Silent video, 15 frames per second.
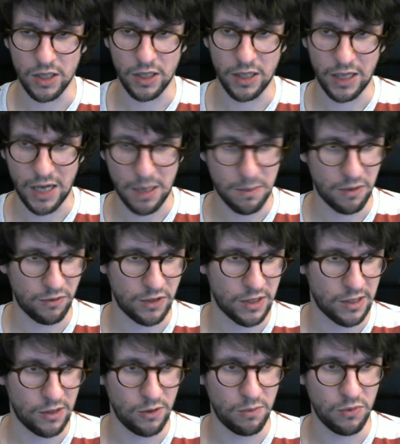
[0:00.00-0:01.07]
lap of this
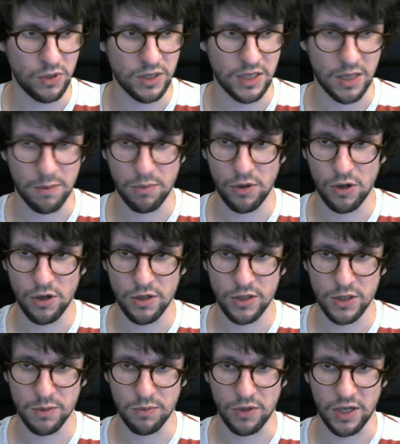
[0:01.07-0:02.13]
loop, we say part
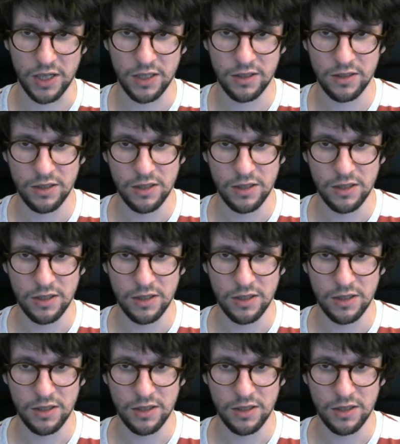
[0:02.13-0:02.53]
sprite,